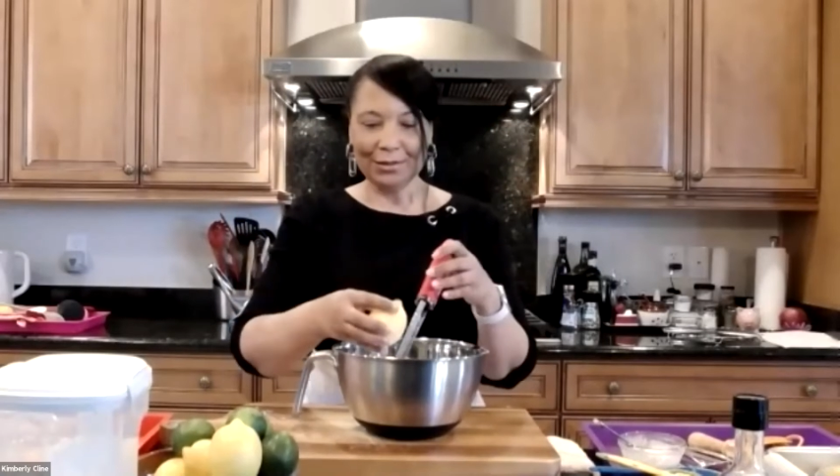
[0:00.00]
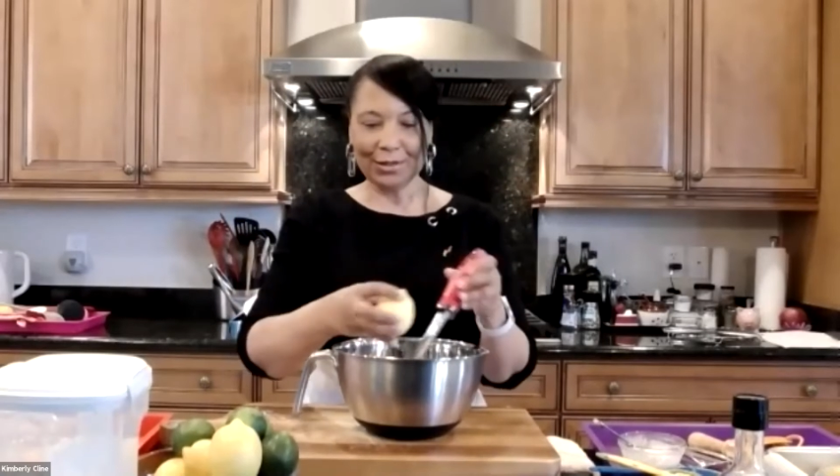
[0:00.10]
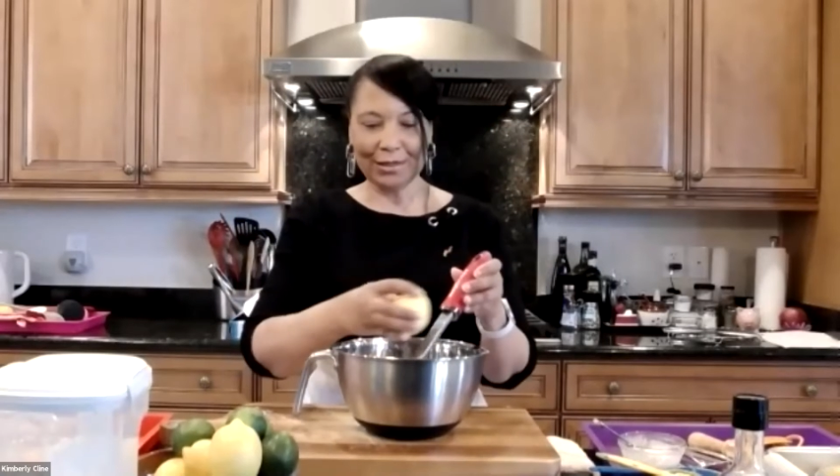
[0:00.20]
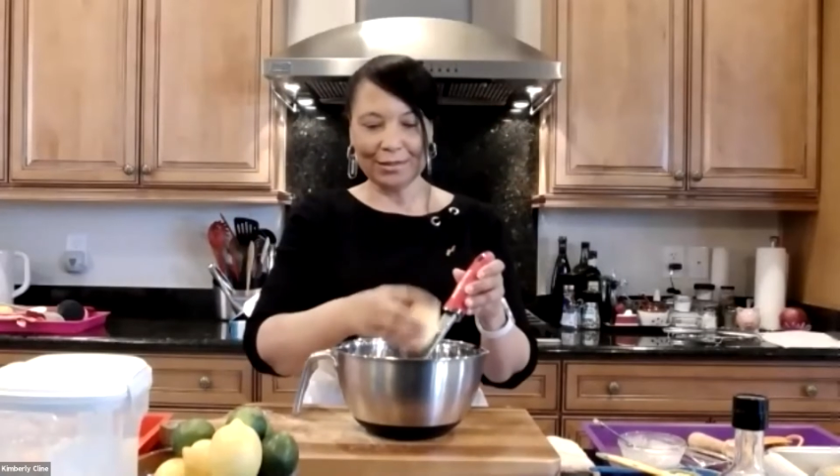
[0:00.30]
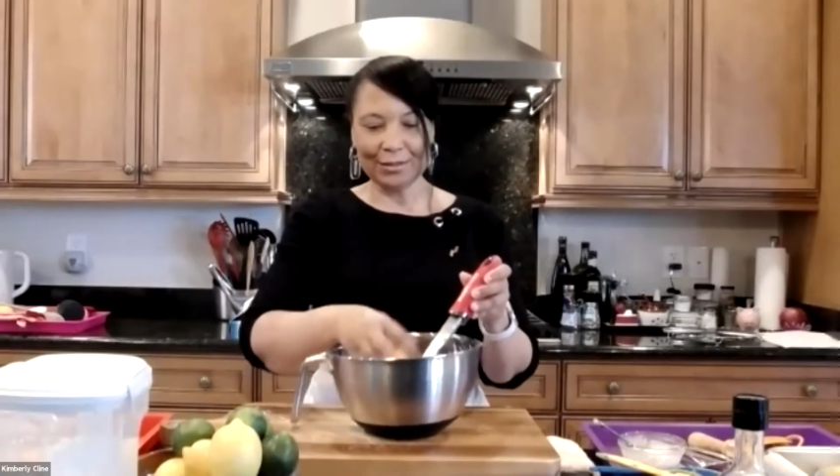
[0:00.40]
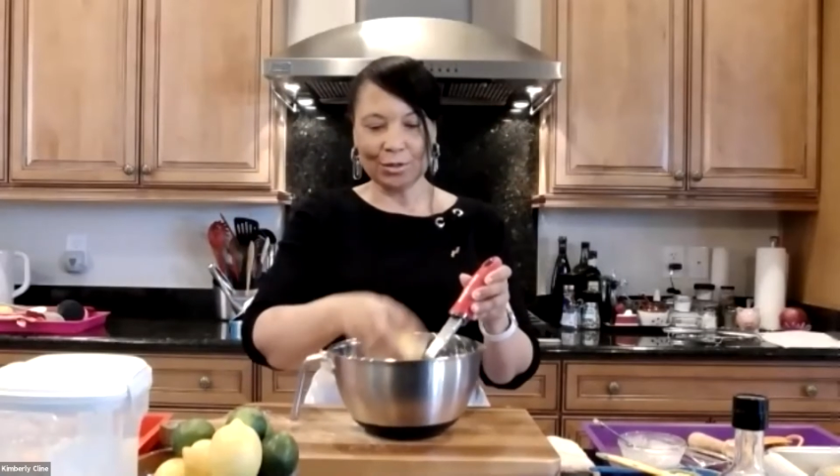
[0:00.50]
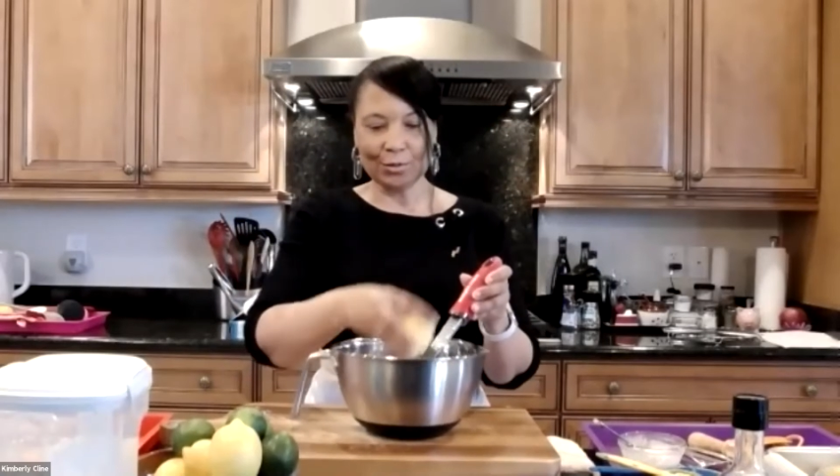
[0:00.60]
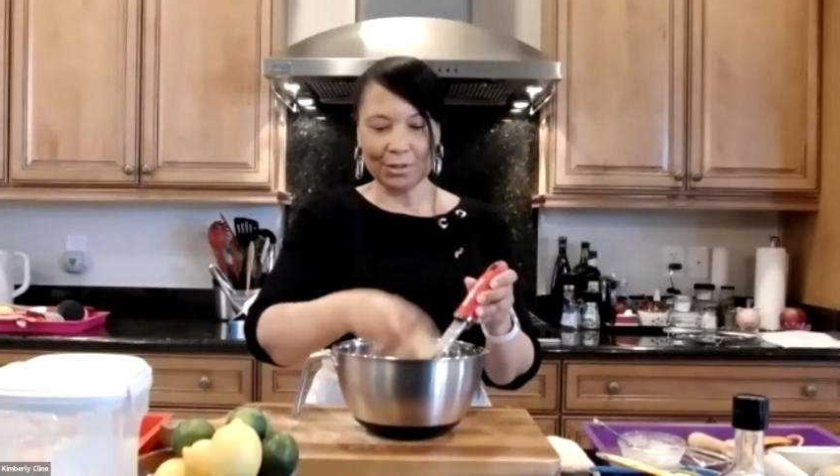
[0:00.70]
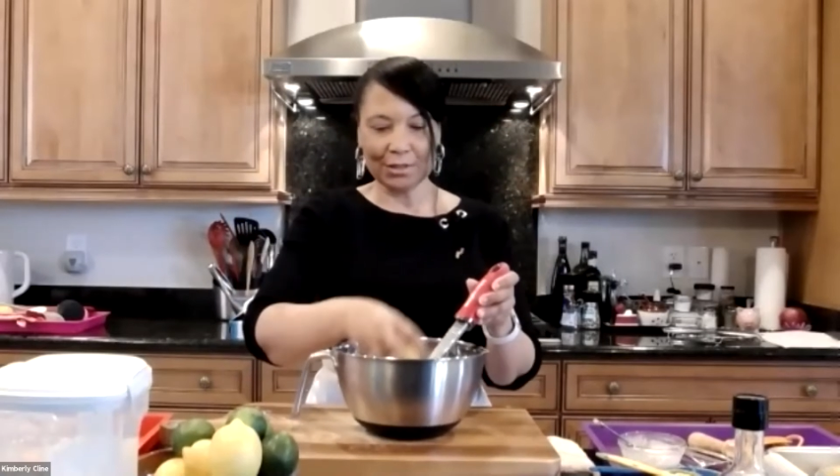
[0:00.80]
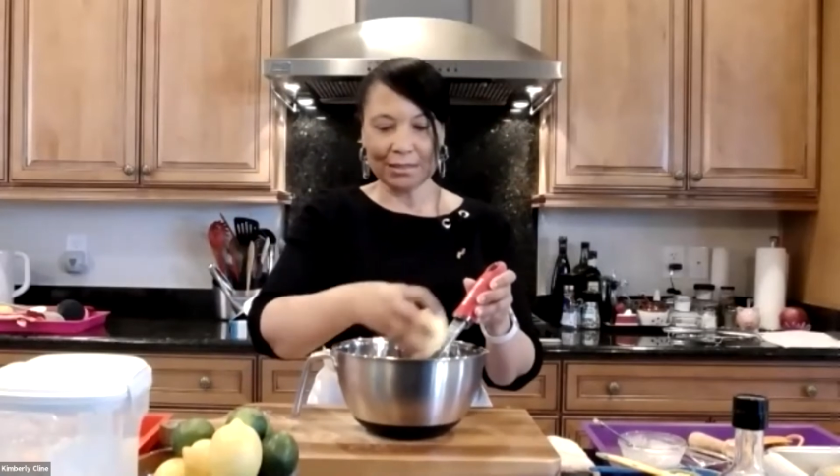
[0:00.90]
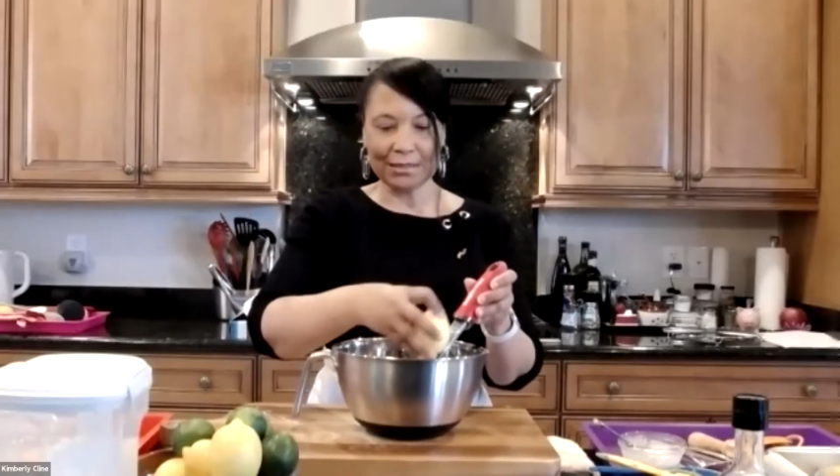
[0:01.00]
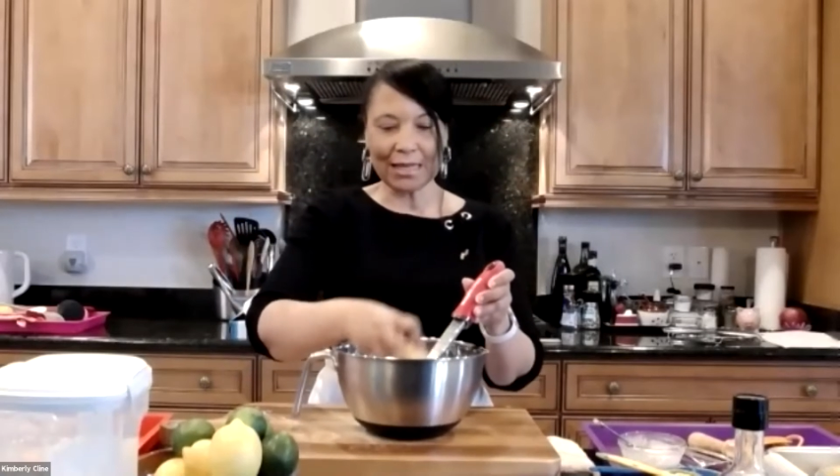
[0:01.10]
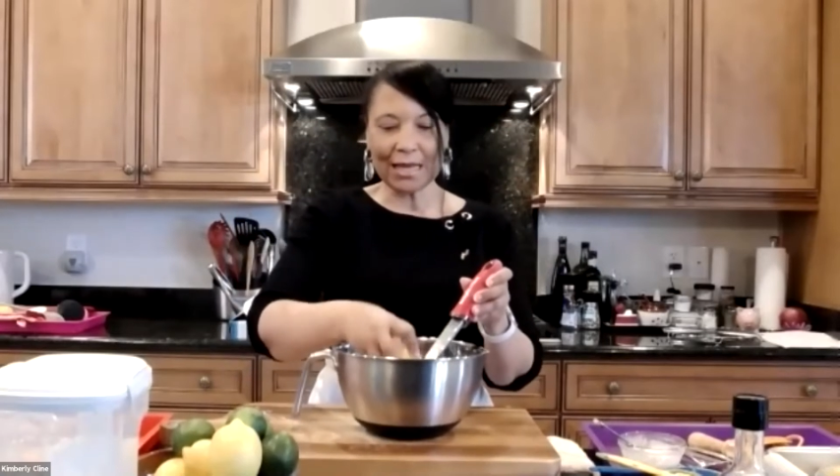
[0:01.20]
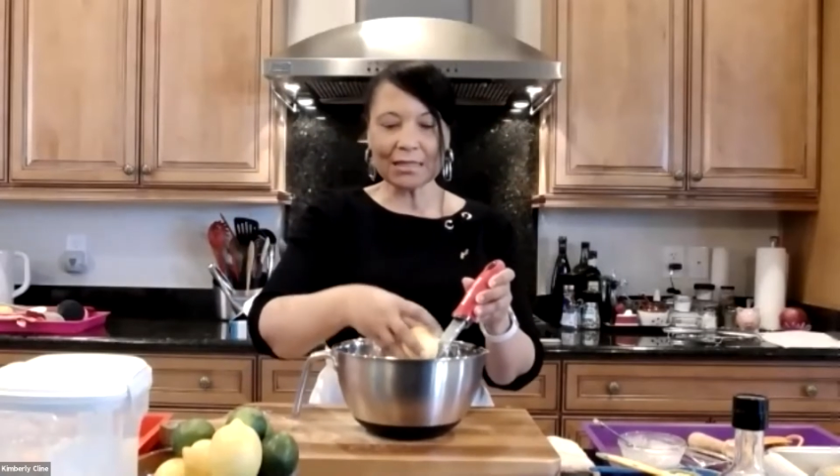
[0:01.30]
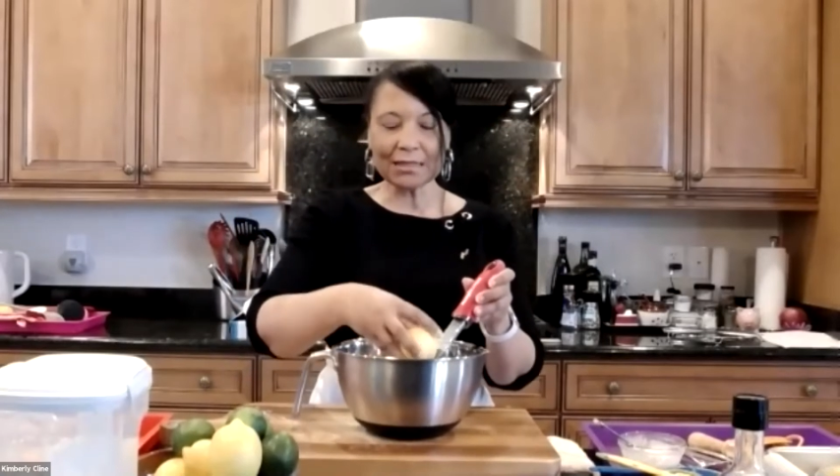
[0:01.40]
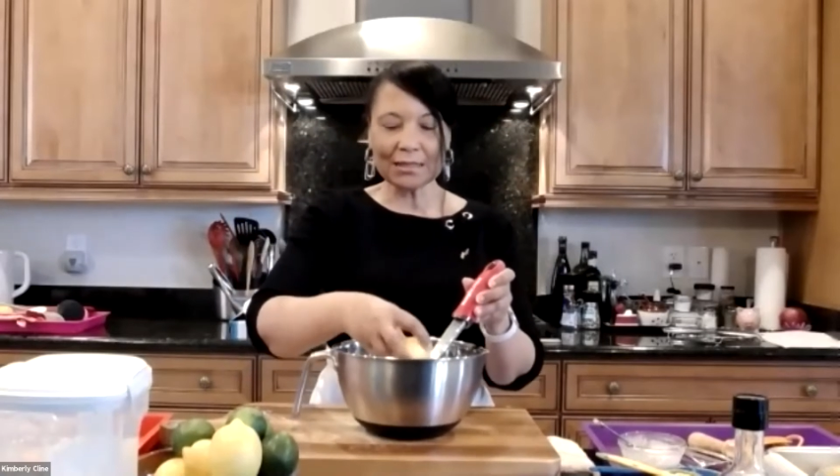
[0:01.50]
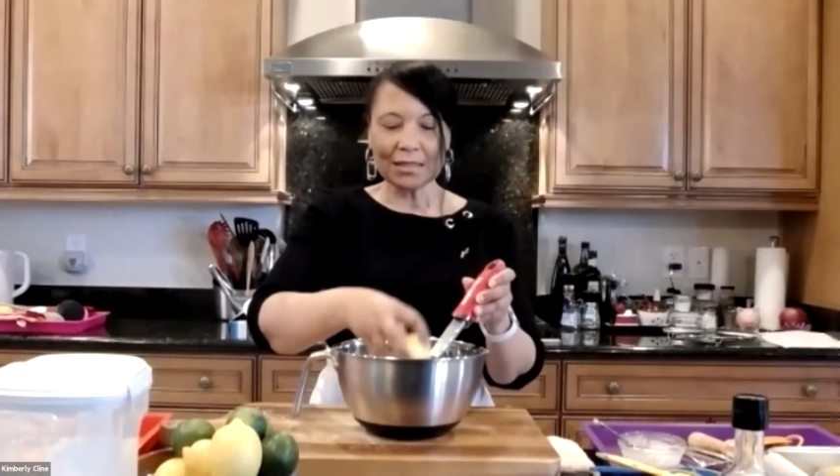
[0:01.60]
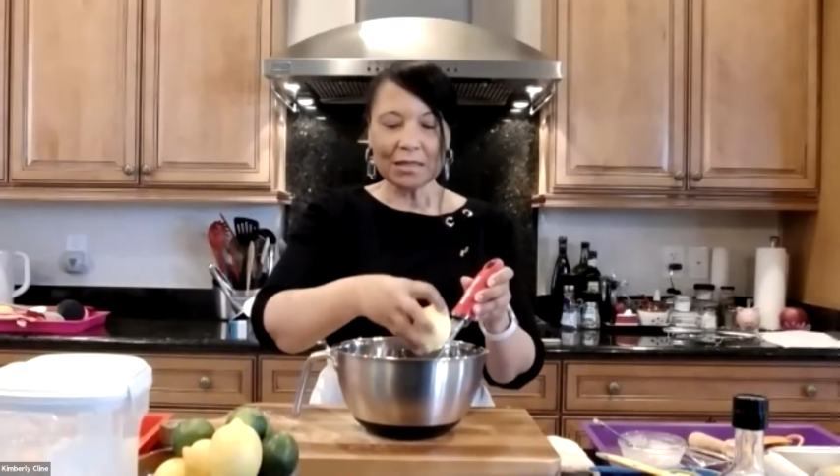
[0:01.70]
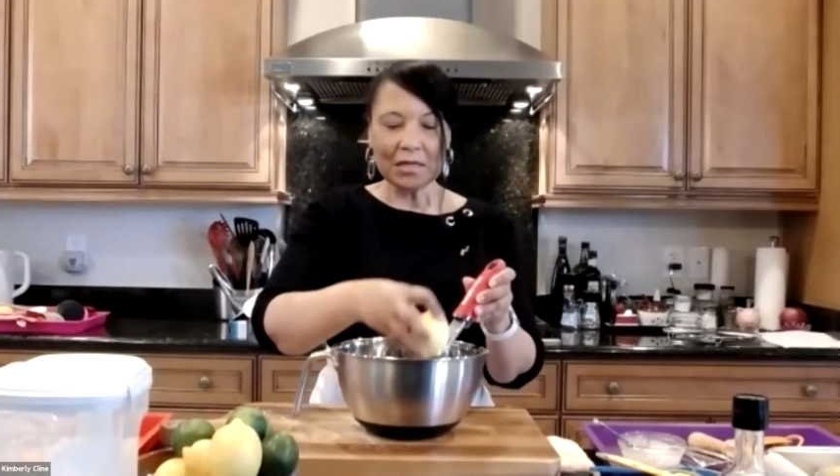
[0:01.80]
Okay, so I'm just gonna zest,